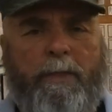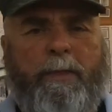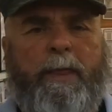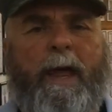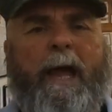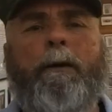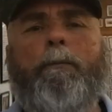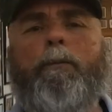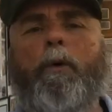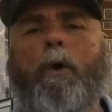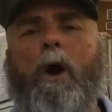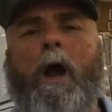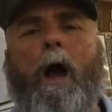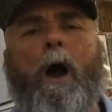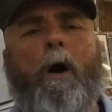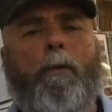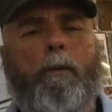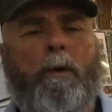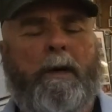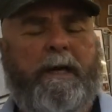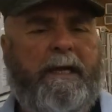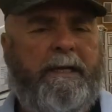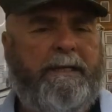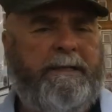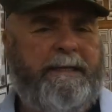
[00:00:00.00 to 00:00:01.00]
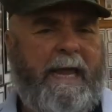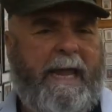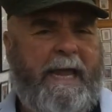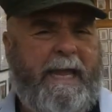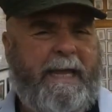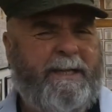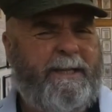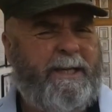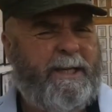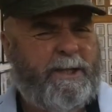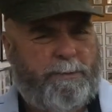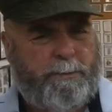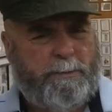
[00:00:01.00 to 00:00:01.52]
They were already
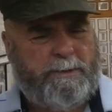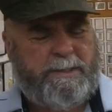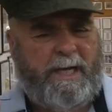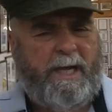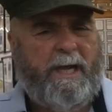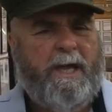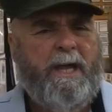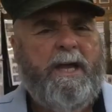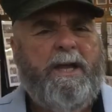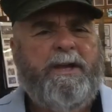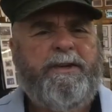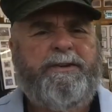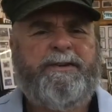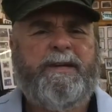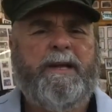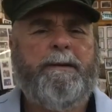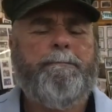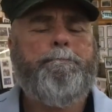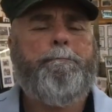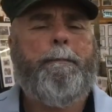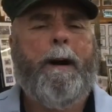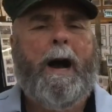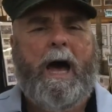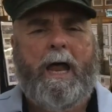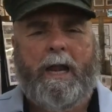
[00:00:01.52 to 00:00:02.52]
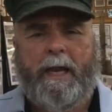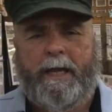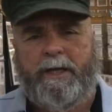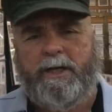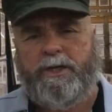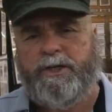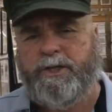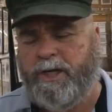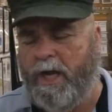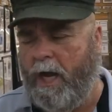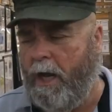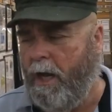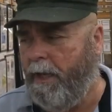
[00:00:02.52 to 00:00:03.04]
dead. This was a symbolic
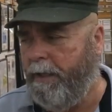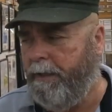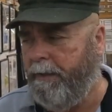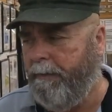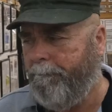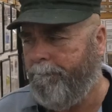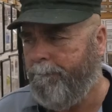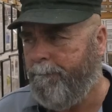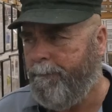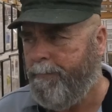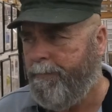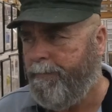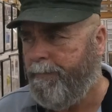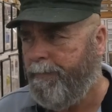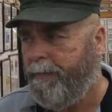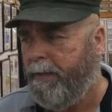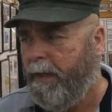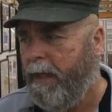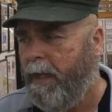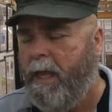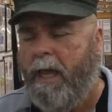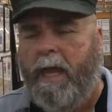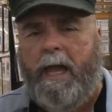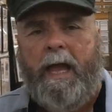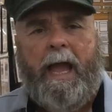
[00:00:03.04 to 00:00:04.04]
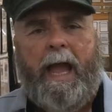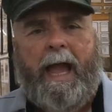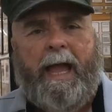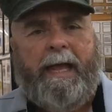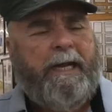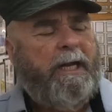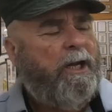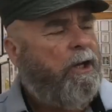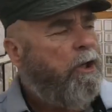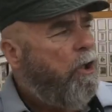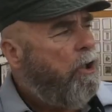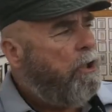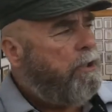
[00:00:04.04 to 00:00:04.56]
shot. And
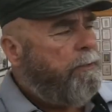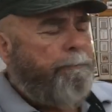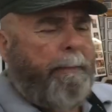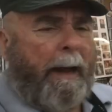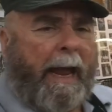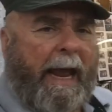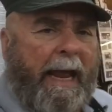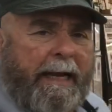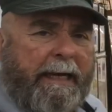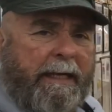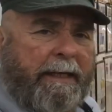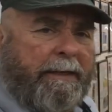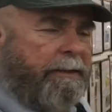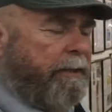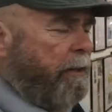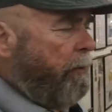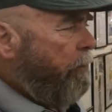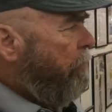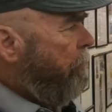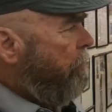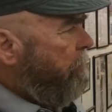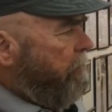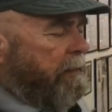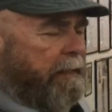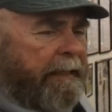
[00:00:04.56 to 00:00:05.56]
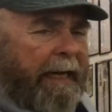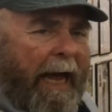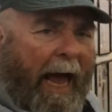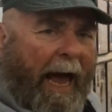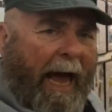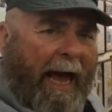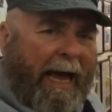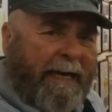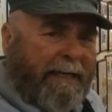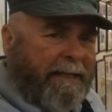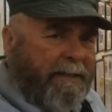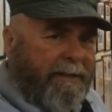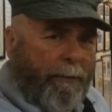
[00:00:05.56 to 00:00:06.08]
he looks back at the
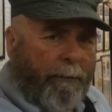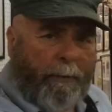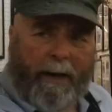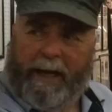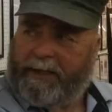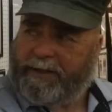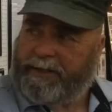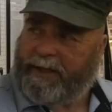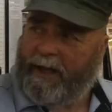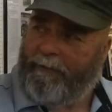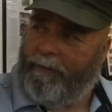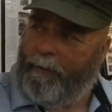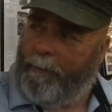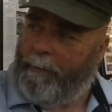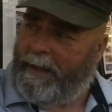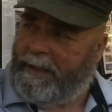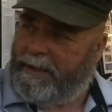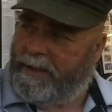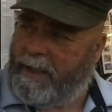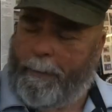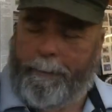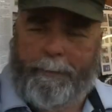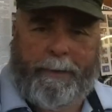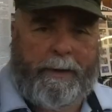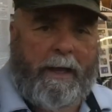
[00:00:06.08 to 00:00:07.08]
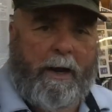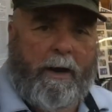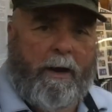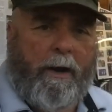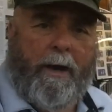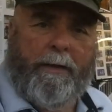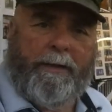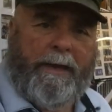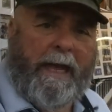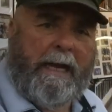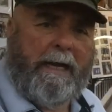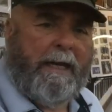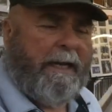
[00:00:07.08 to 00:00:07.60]
guys, the rest of them that's up there
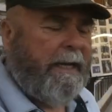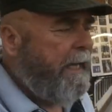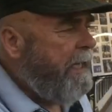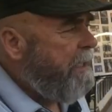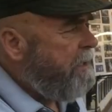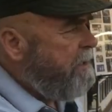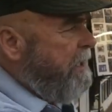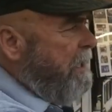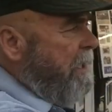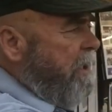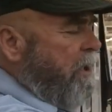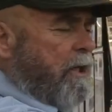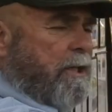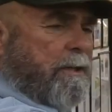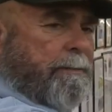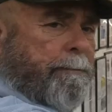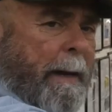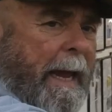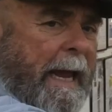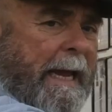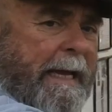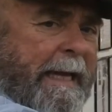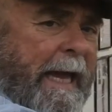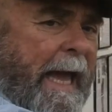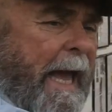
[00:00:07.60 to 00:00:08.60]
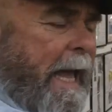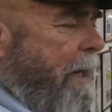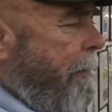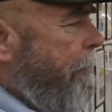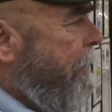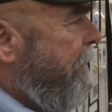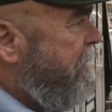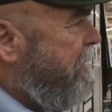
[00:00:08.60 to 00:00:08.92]
on that list. He looks back at them.